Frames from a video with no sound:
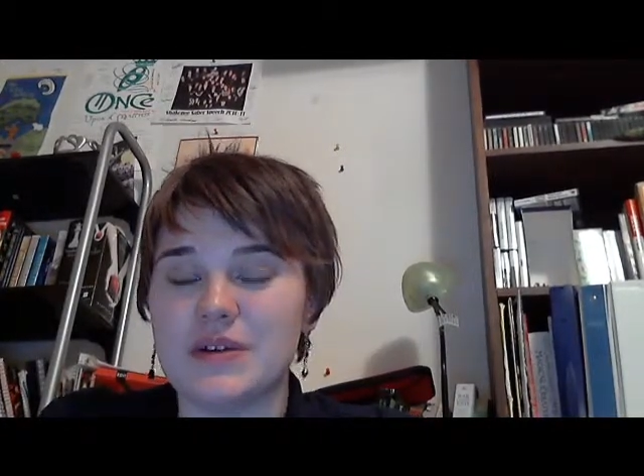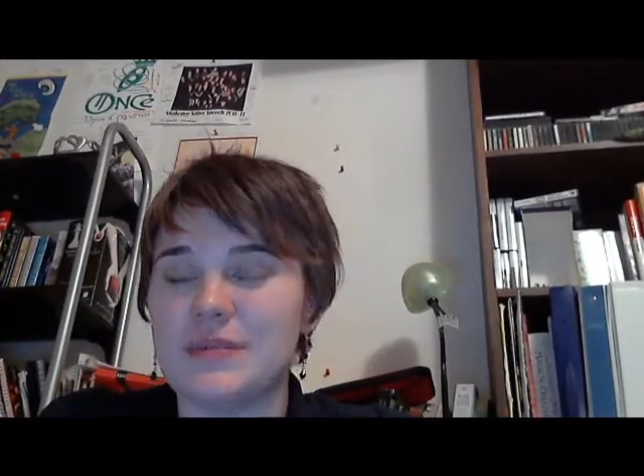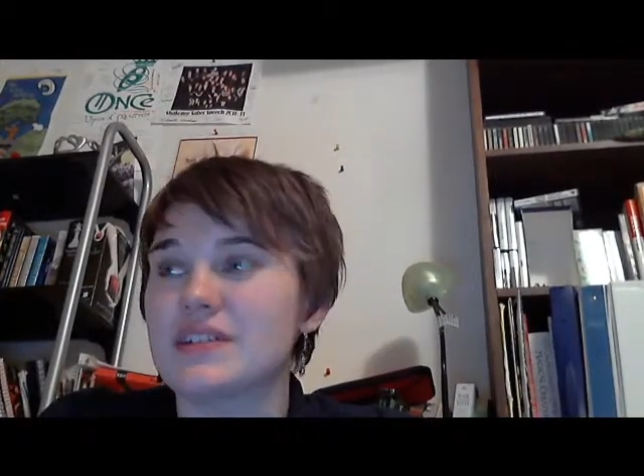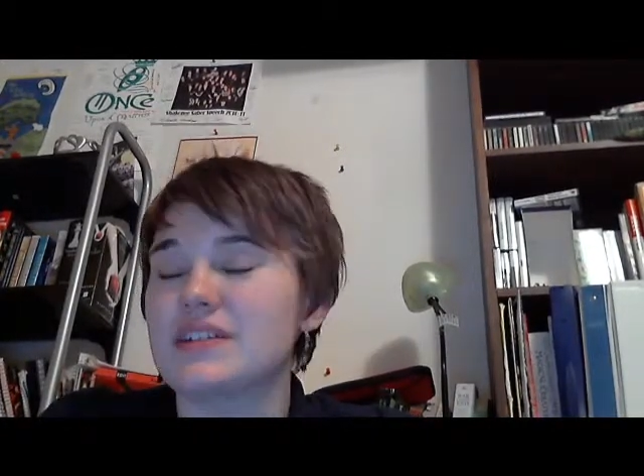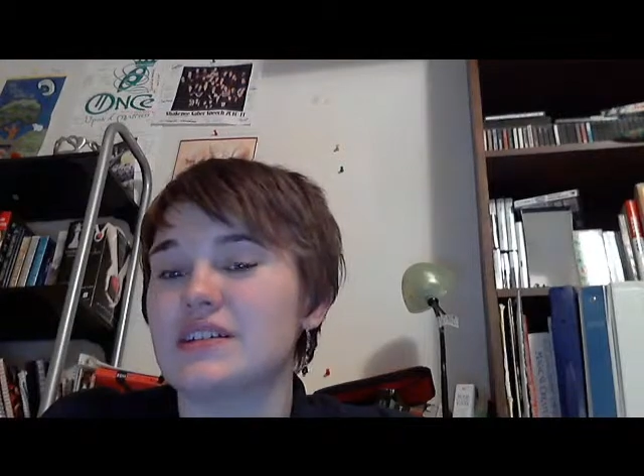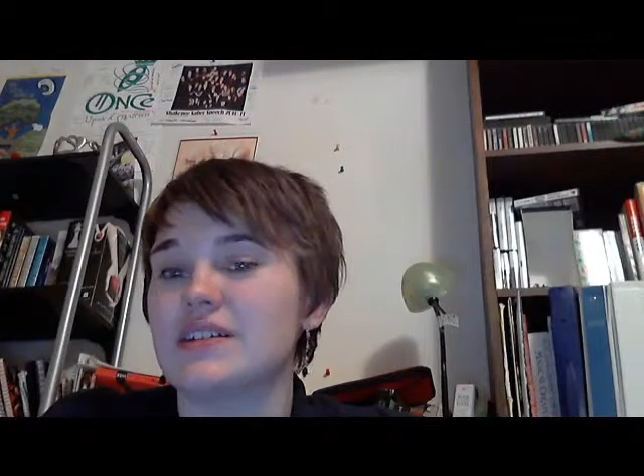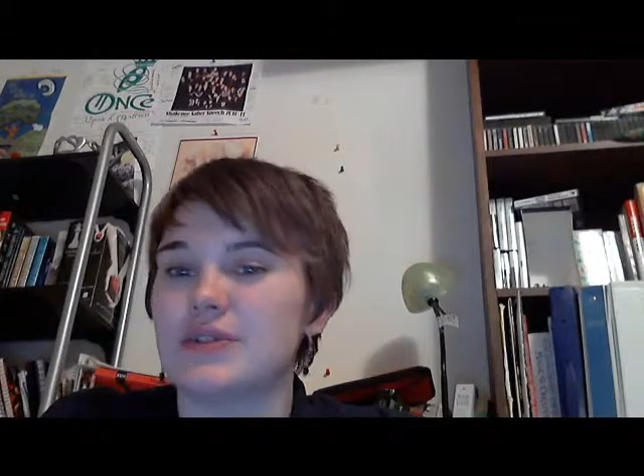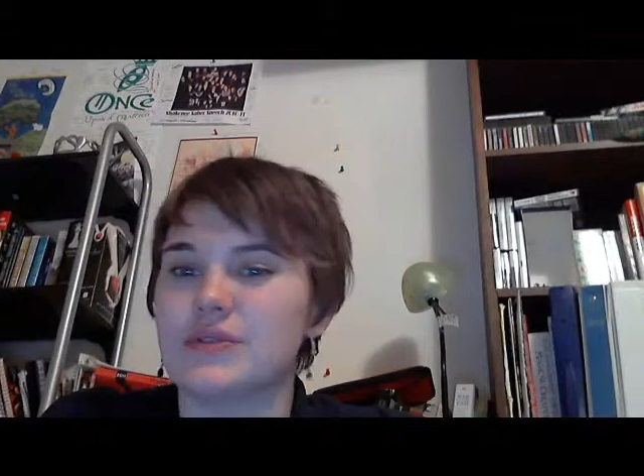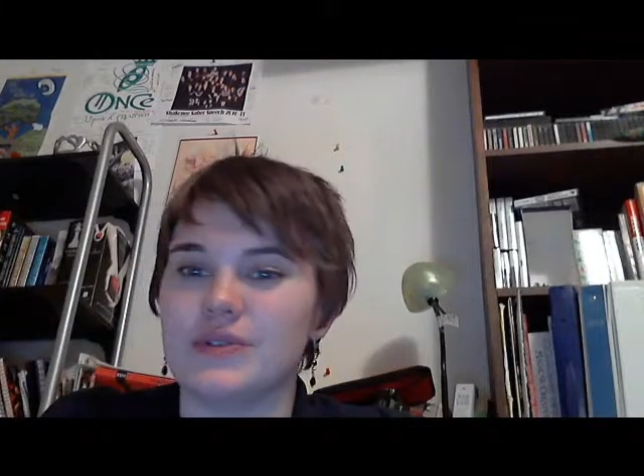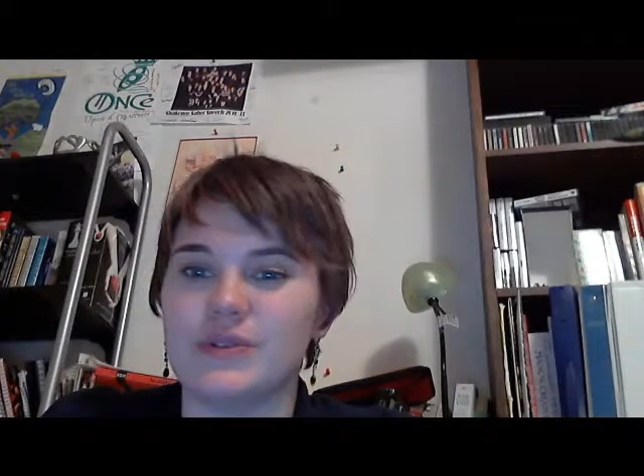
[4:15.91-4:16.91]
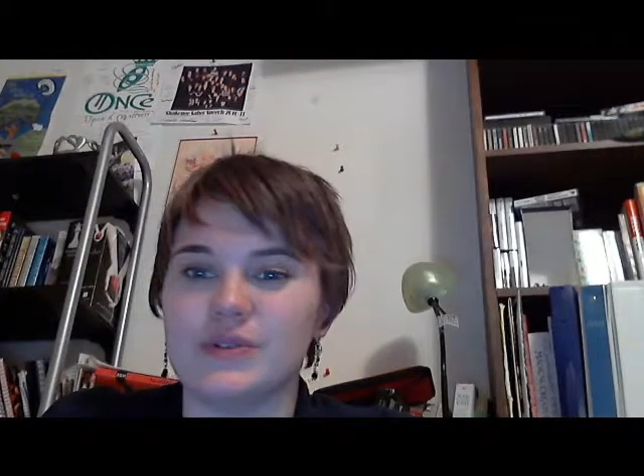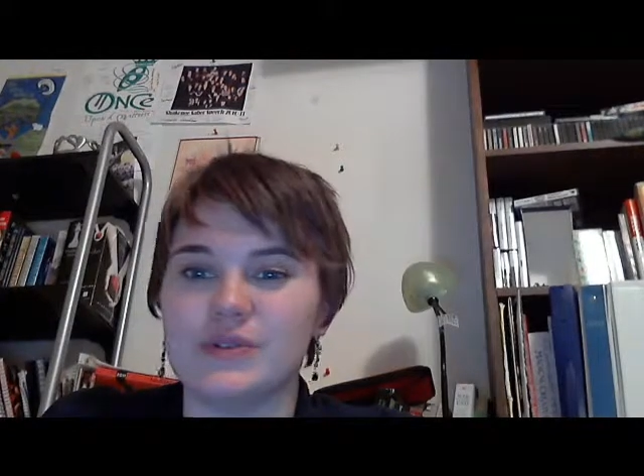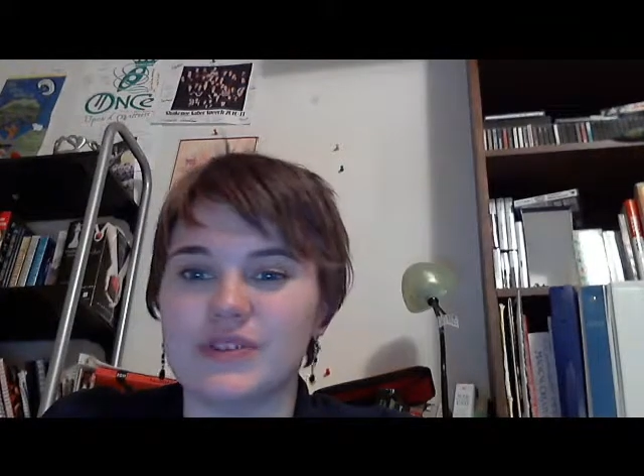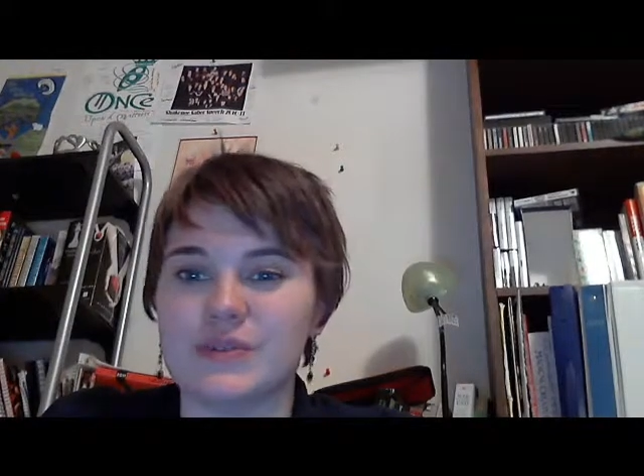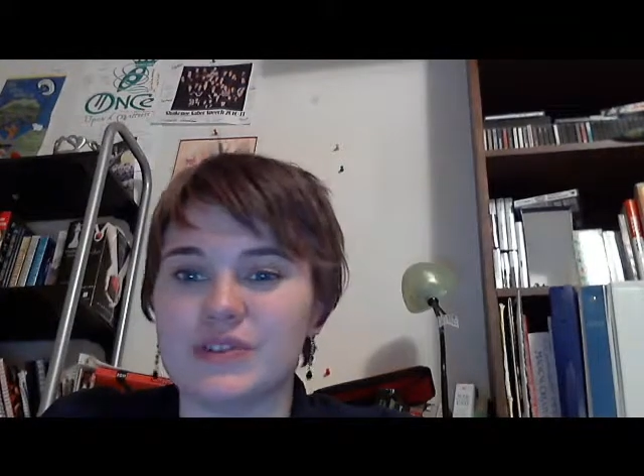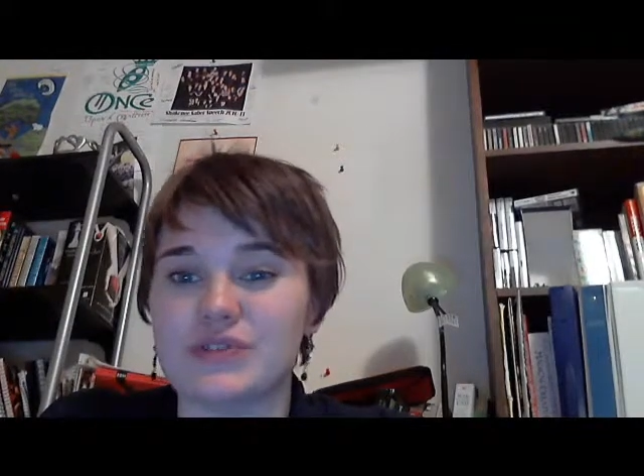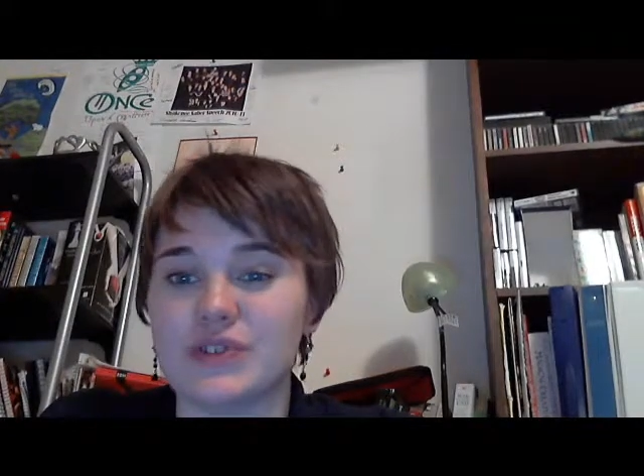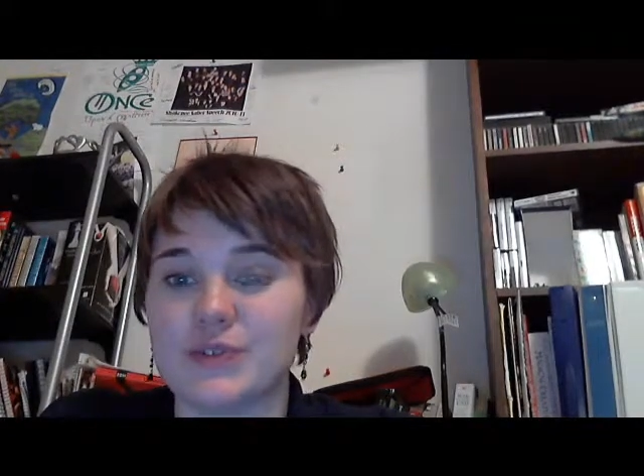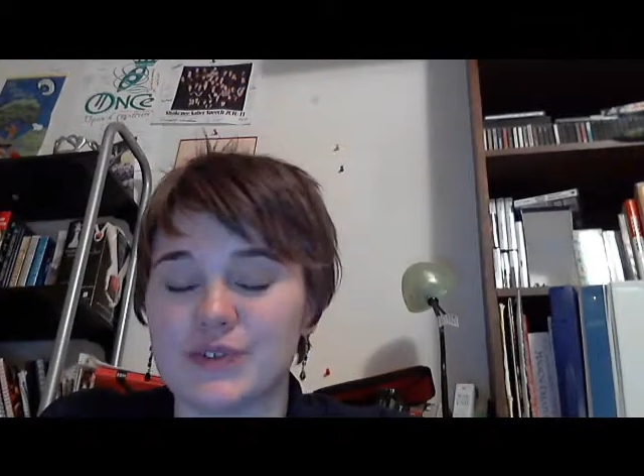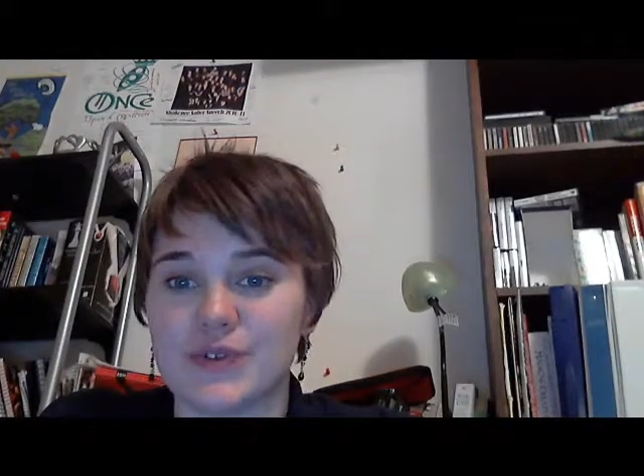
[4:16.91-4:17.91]
because I did go through some of the
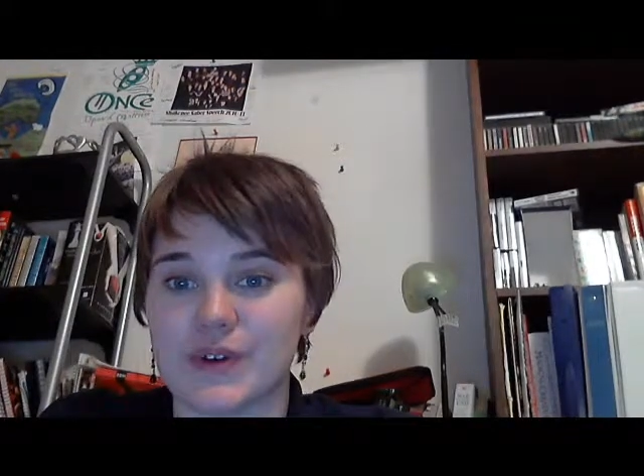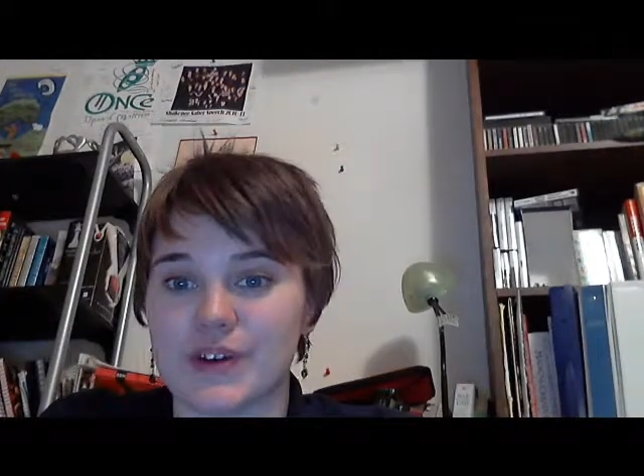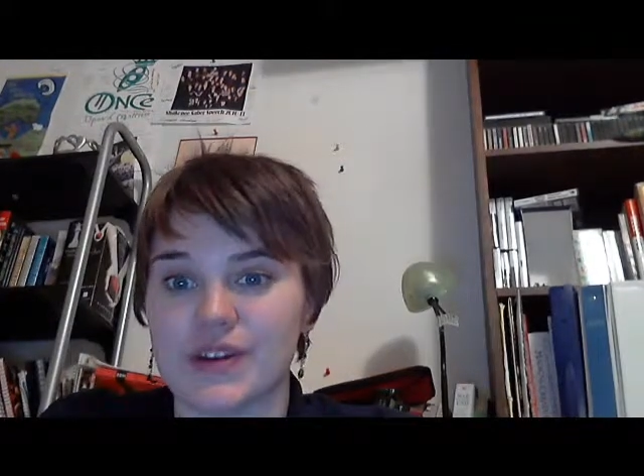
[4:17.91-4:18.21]
treatments for it,